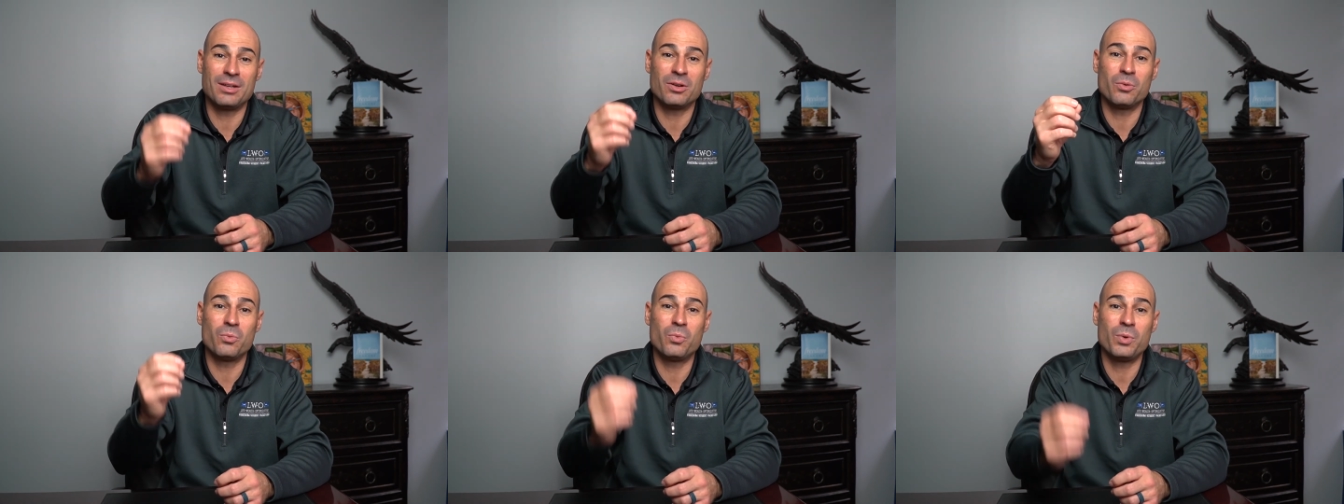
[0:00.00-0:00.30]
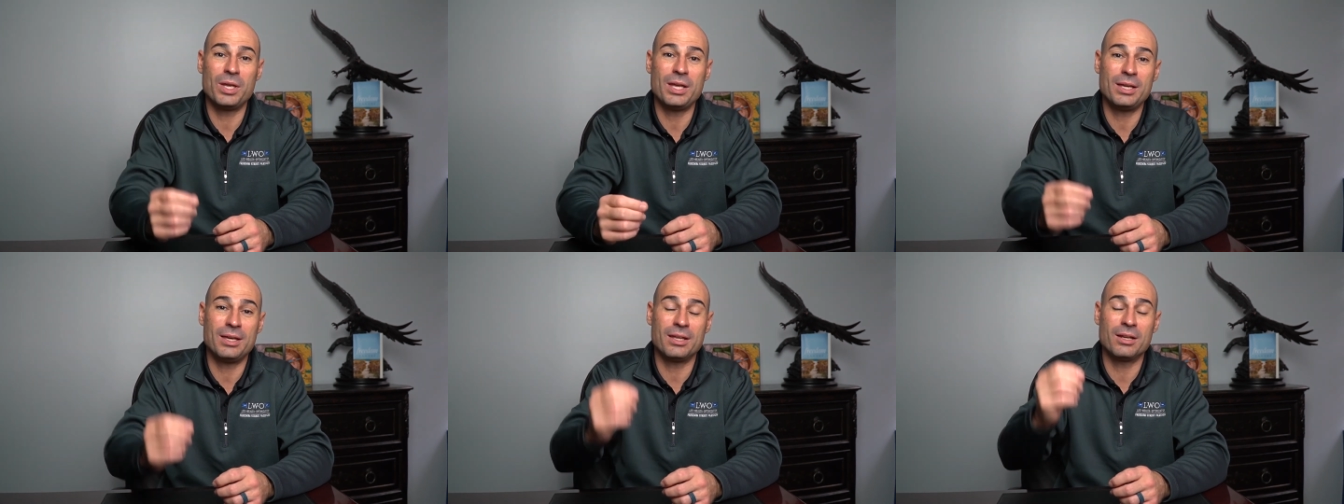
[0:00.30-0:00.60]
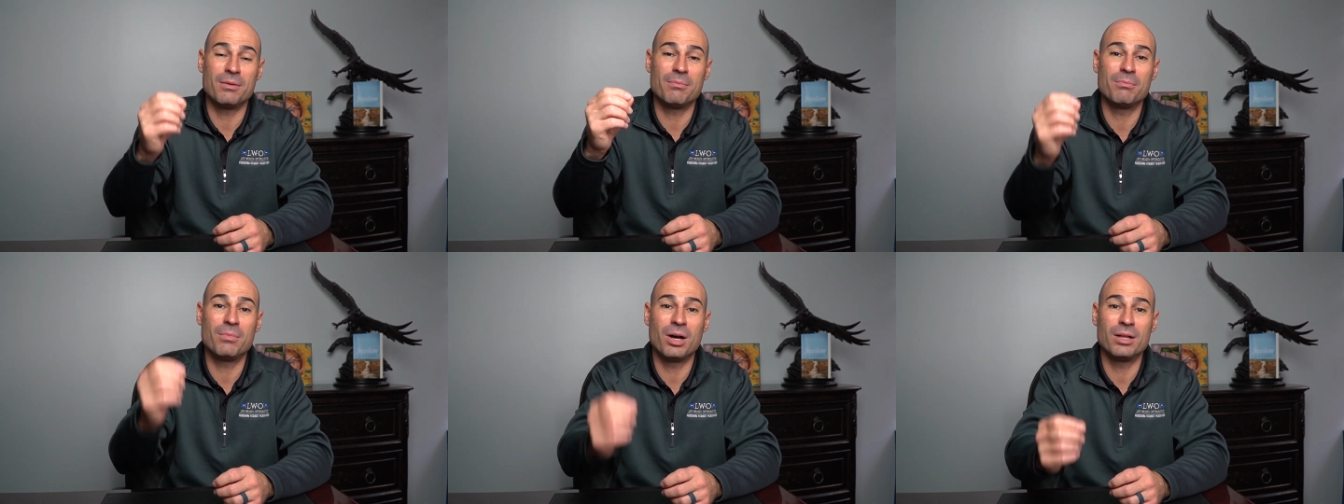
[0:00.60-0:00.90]
in a week,
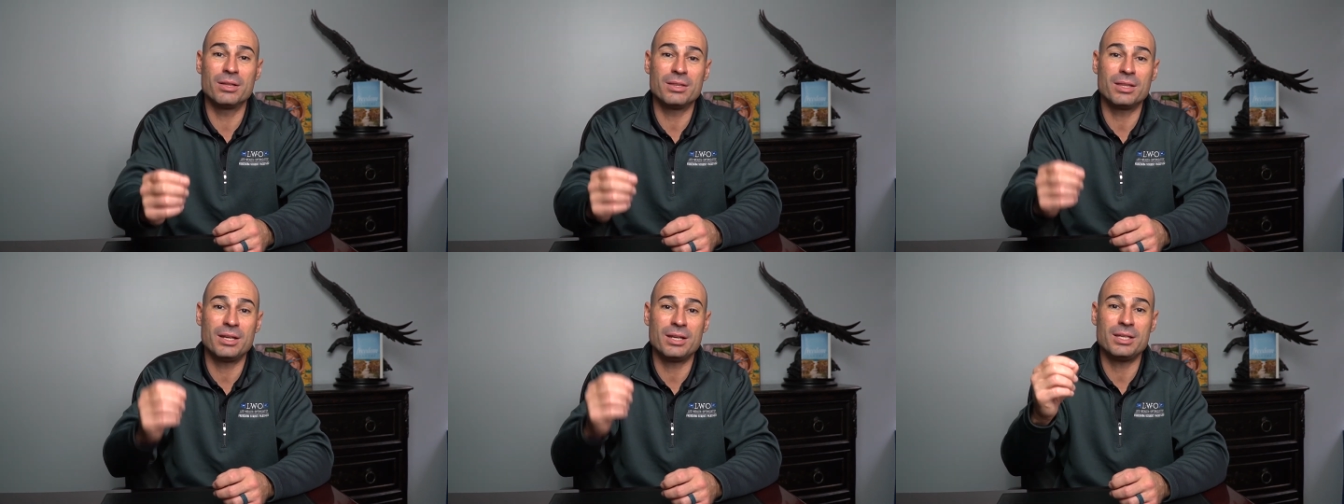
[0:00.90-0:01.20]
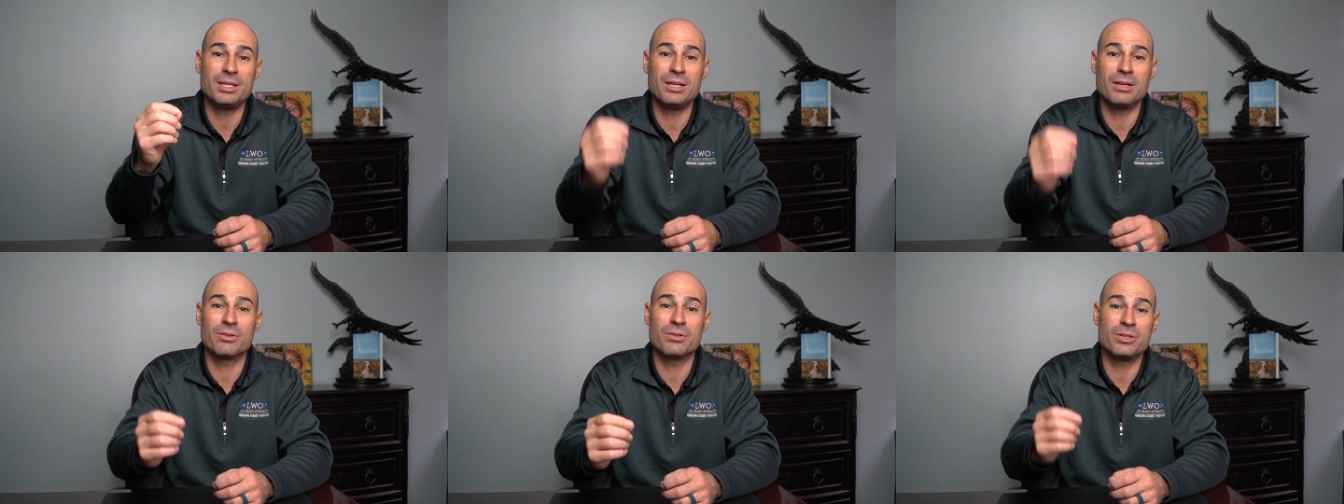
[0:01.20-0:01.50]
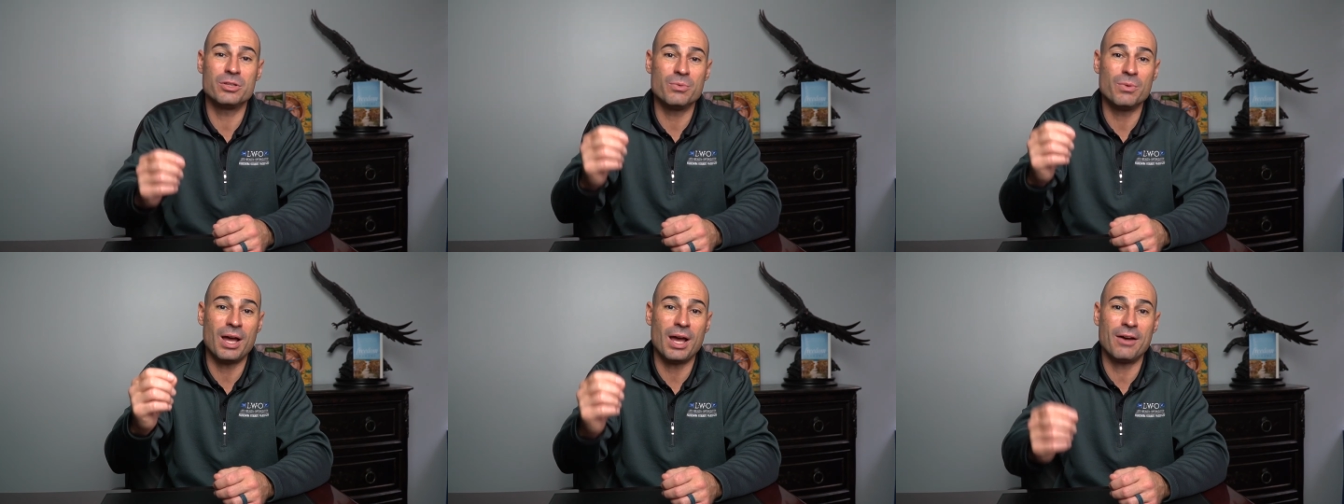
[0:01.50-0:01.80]
in a month, in a year
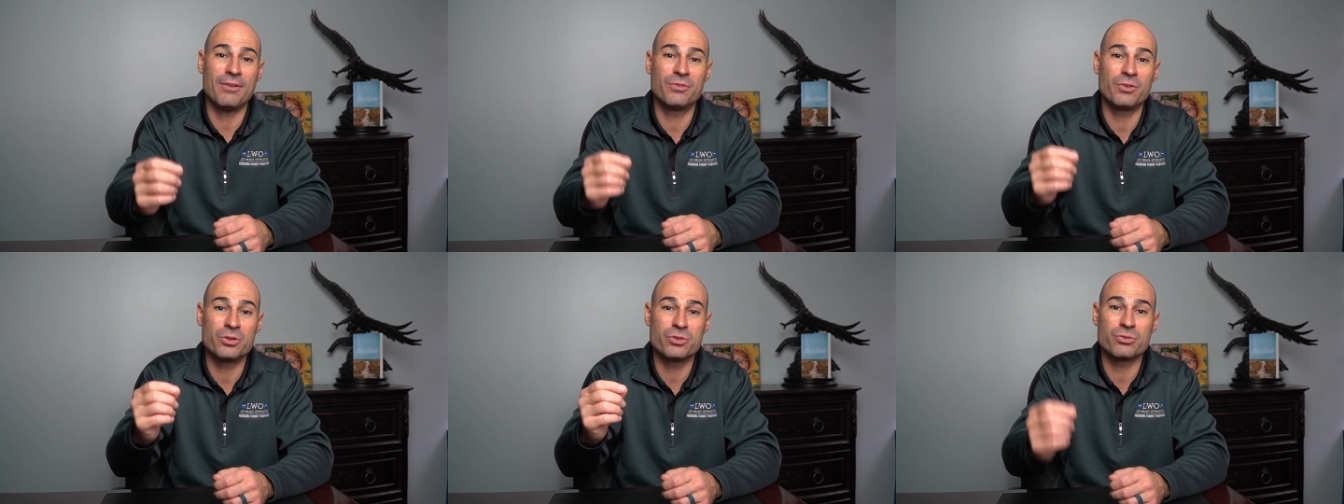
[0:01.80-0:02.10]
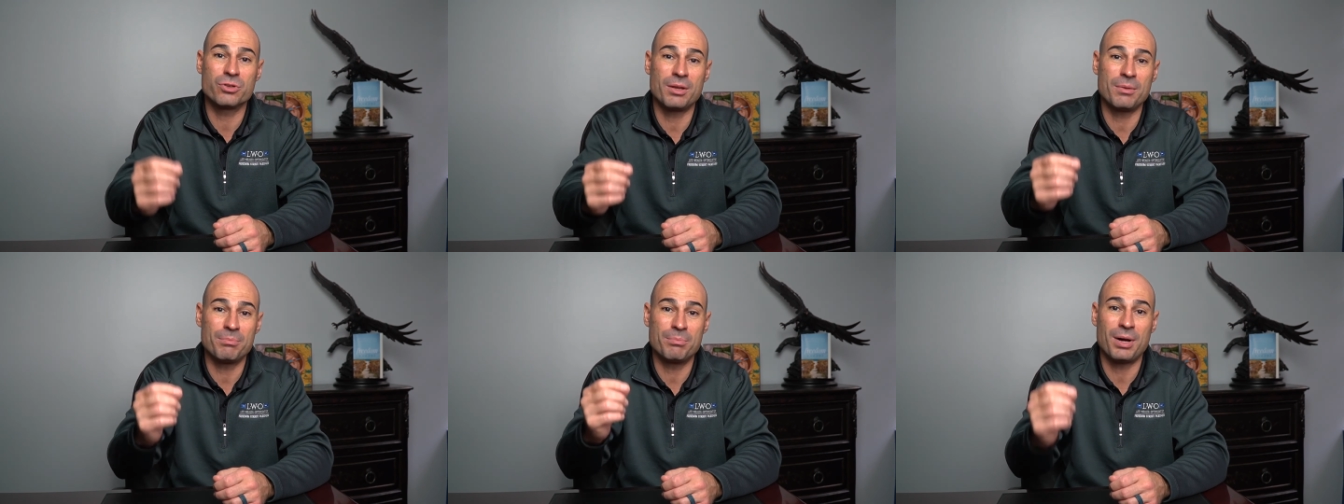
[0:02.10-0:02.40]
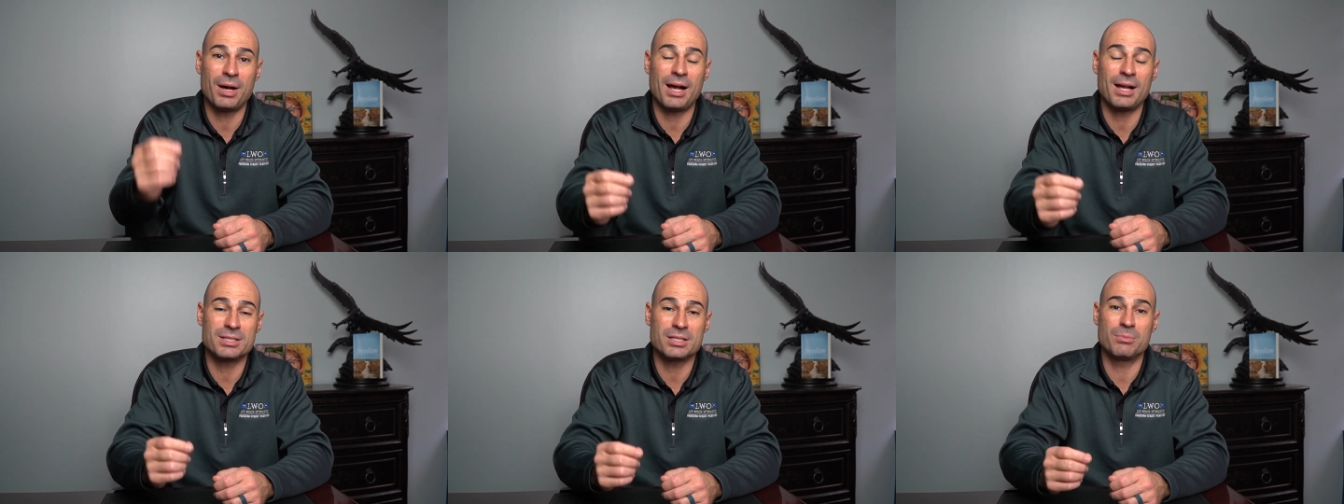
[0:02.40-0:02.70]
than you ever dreamed
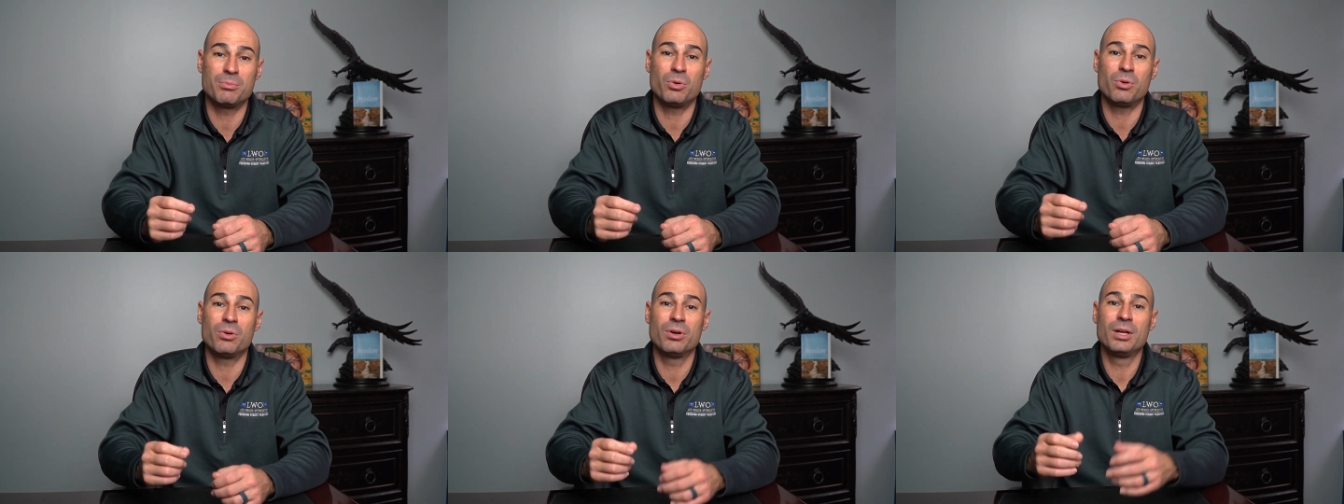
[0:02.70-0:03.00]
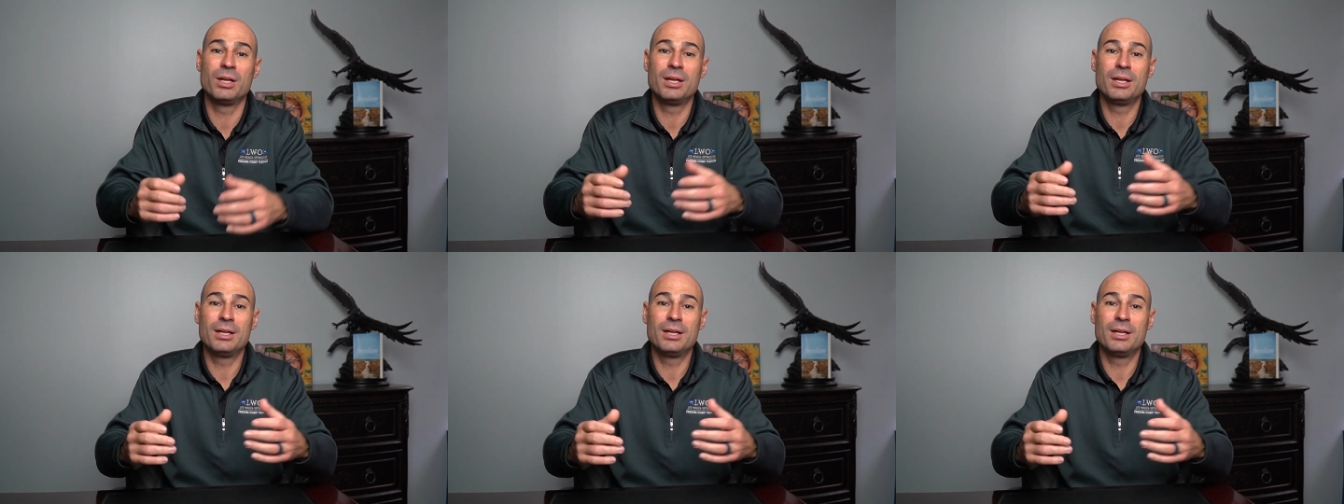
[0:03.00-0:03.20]
possible